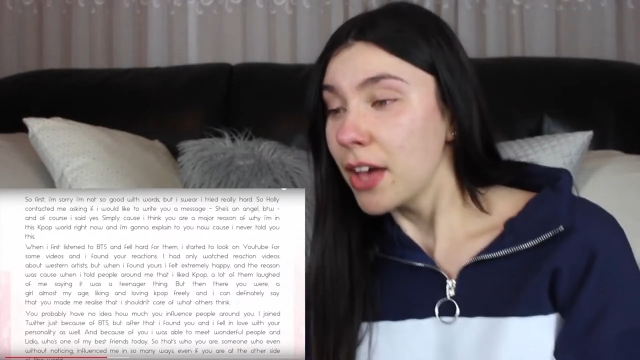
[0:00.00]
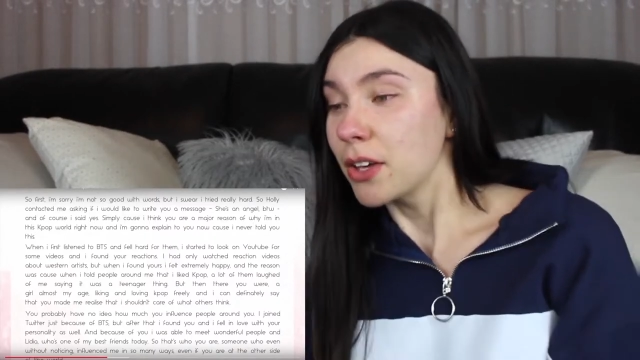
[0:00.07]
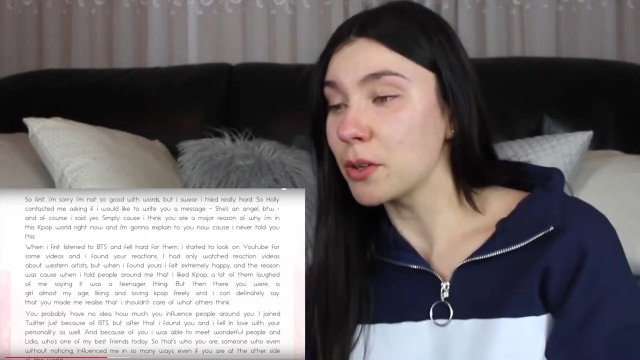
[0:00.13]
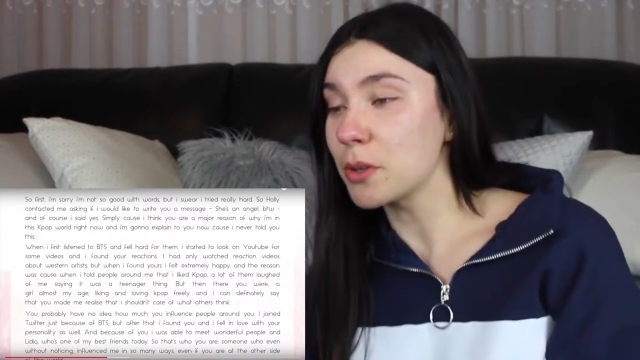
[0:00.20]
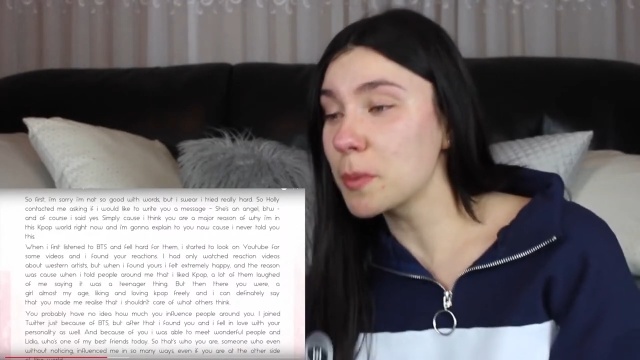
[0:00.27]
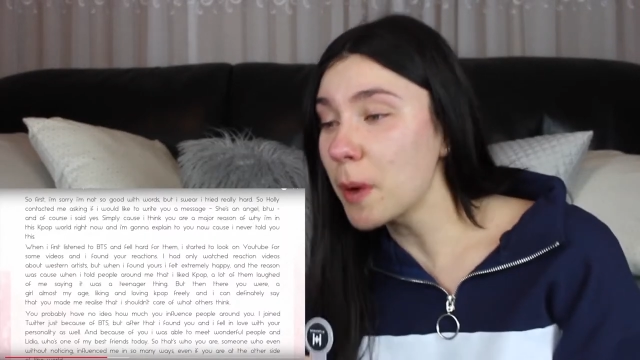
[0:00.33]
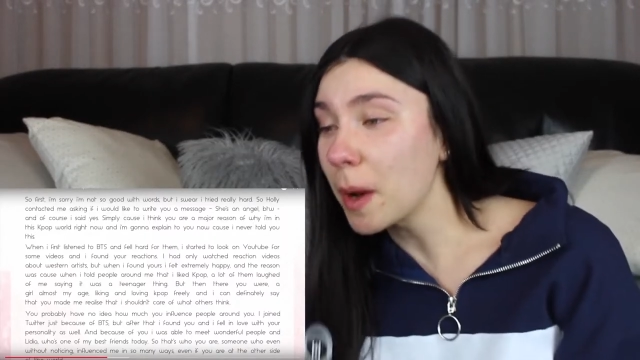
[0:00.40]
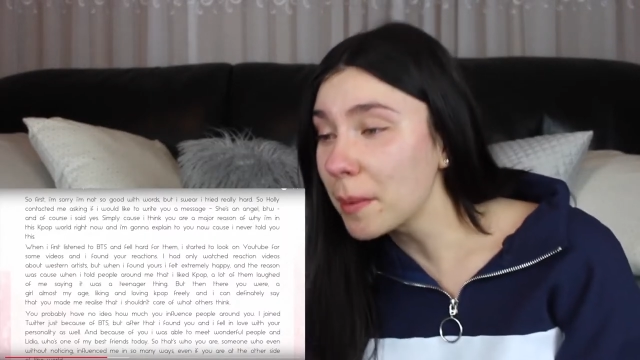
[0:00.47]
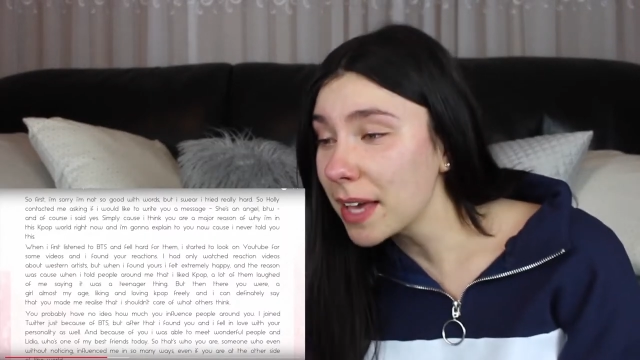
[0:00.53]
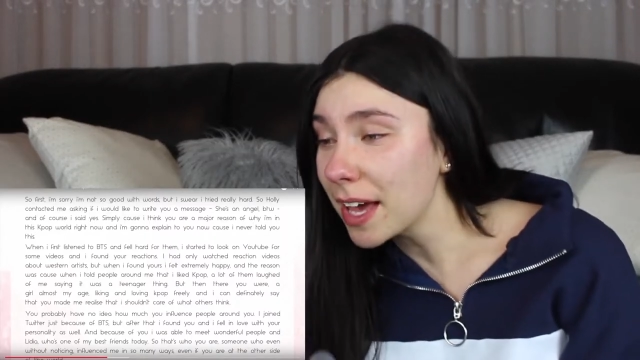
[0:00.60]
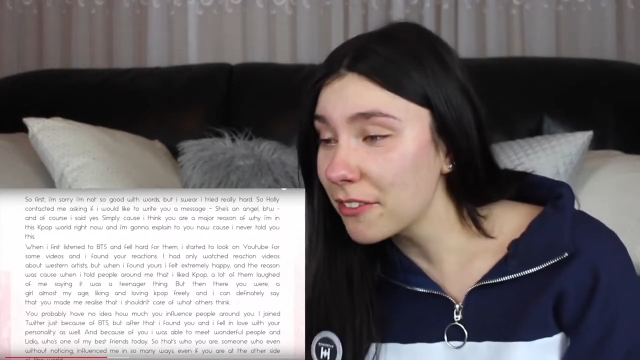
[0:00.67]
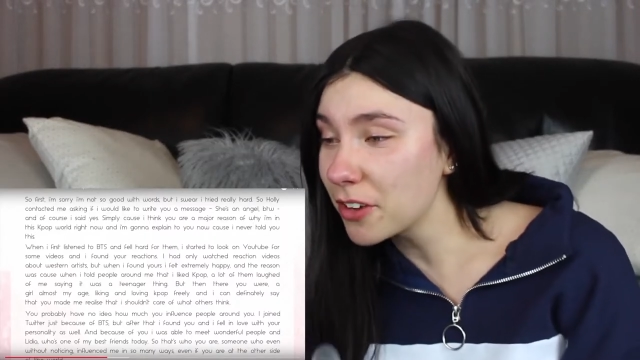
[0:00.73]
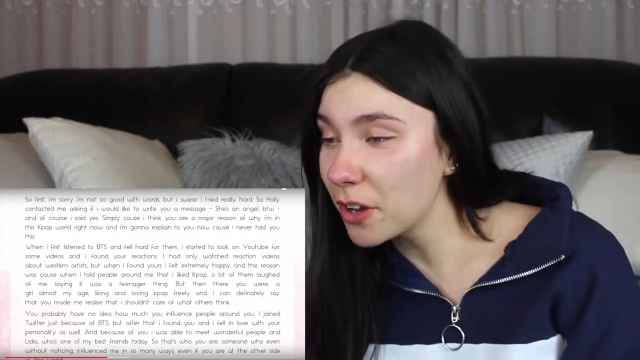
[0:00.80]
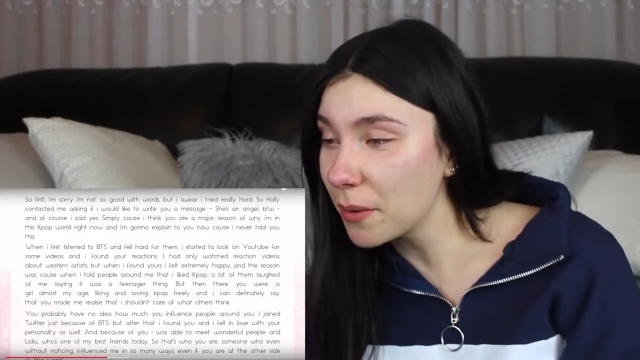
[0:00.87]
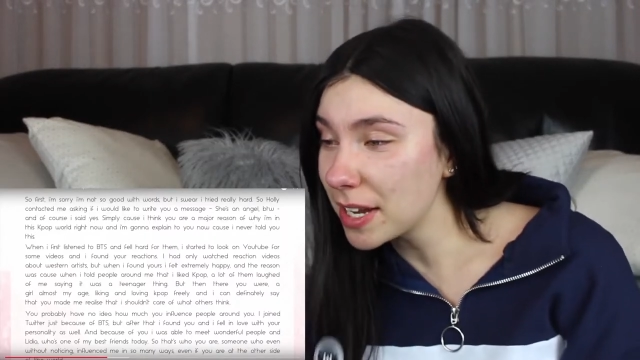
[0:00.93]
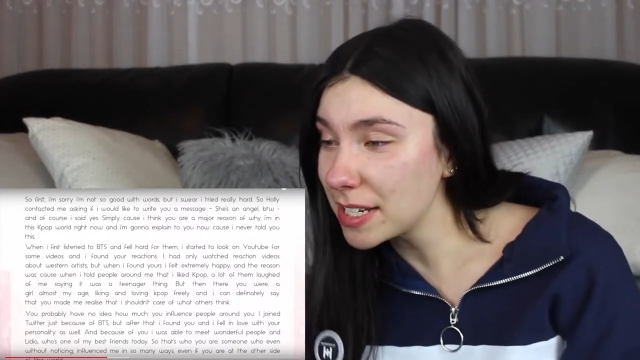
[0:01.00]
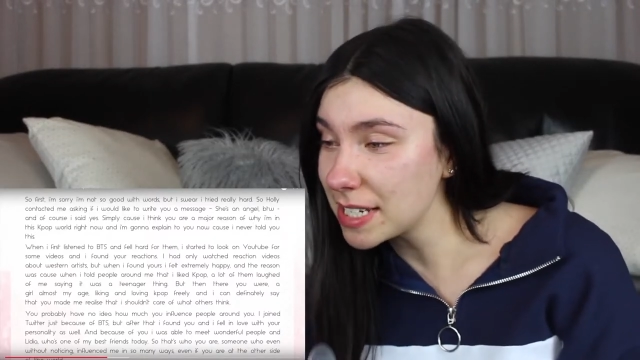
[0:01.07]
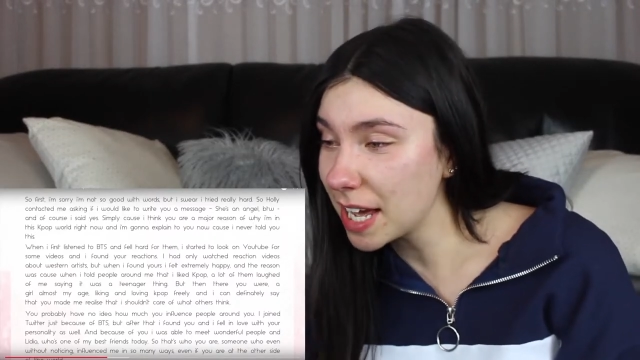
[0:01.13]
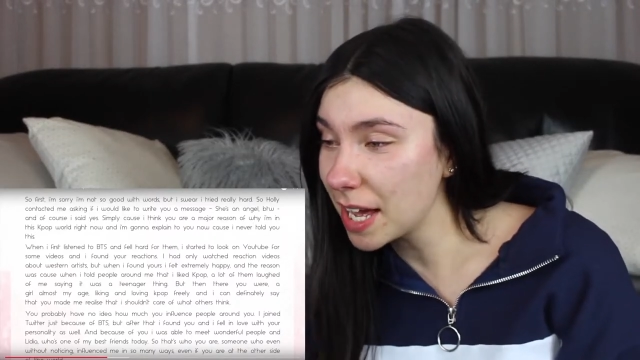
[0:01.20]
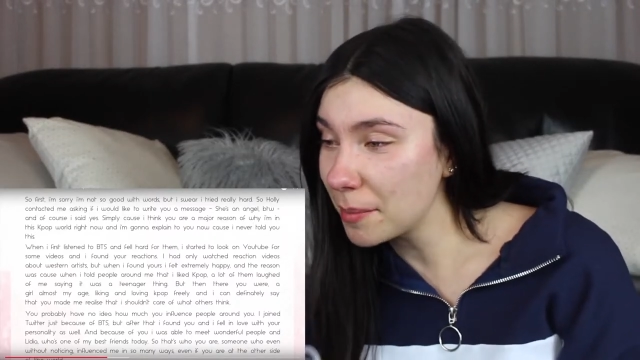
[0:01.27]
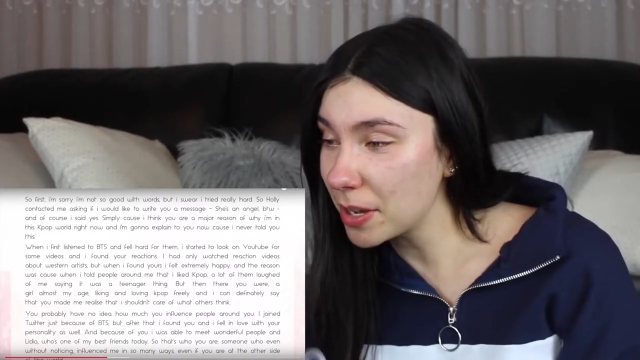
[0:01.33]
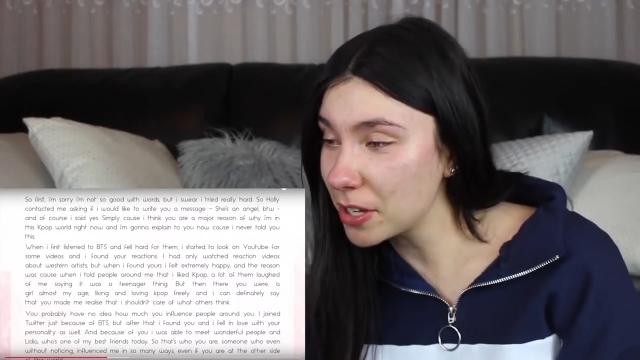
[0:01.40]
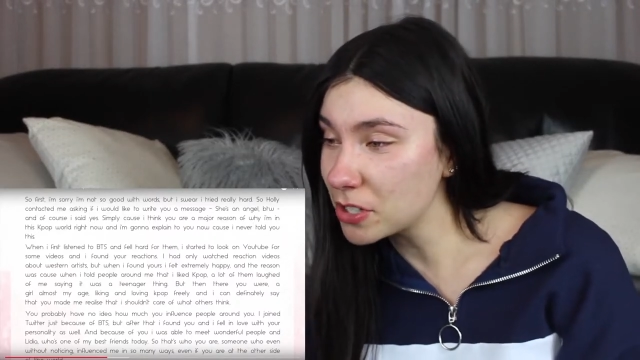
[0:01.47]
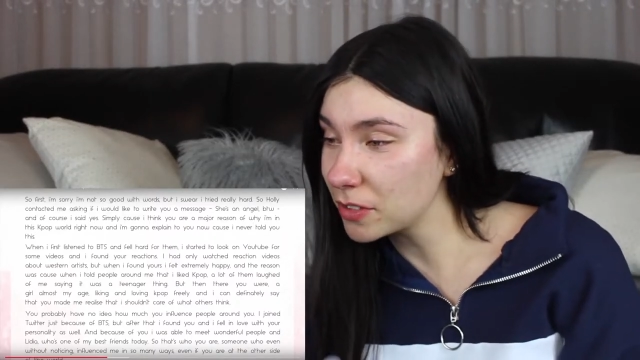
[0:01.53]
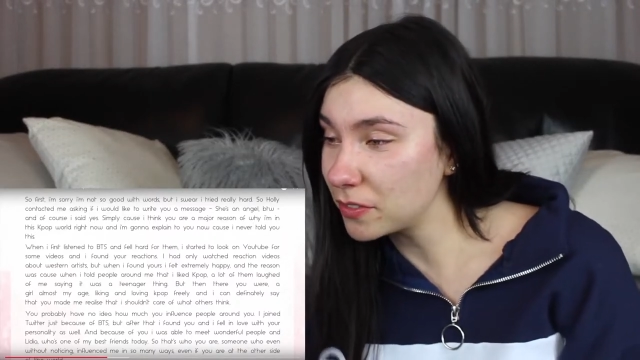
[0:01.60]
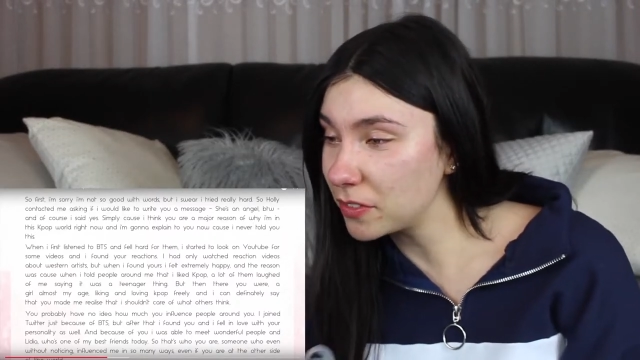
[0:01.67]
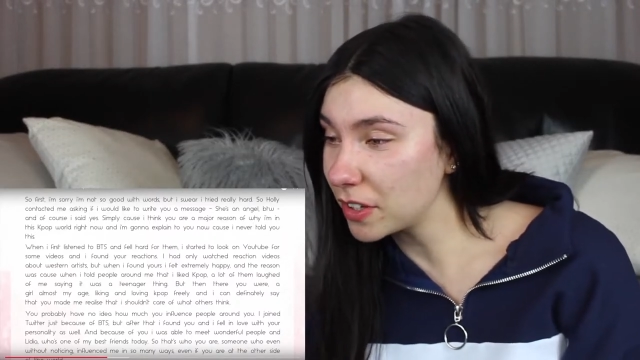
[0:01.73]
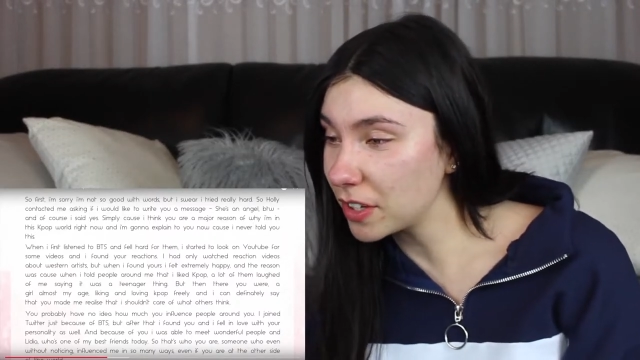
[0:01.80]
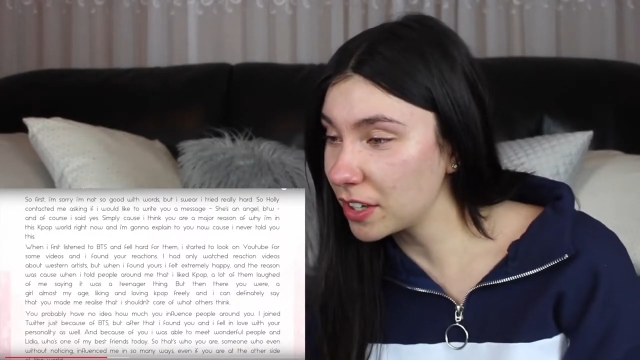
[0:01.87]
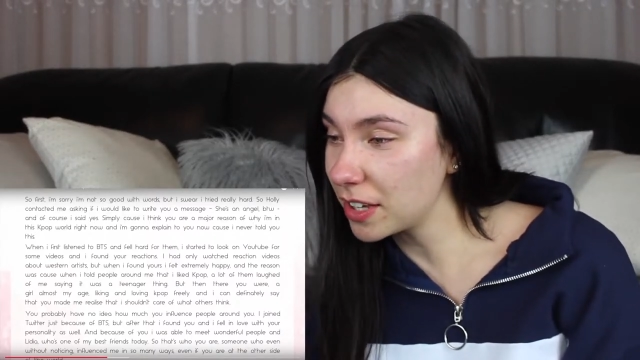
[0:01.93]
You would probably have no idea how much
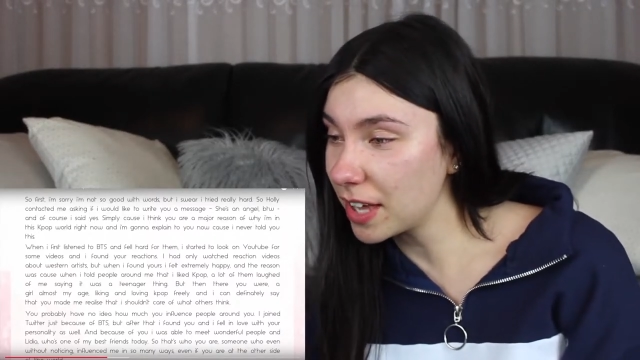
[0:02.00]
you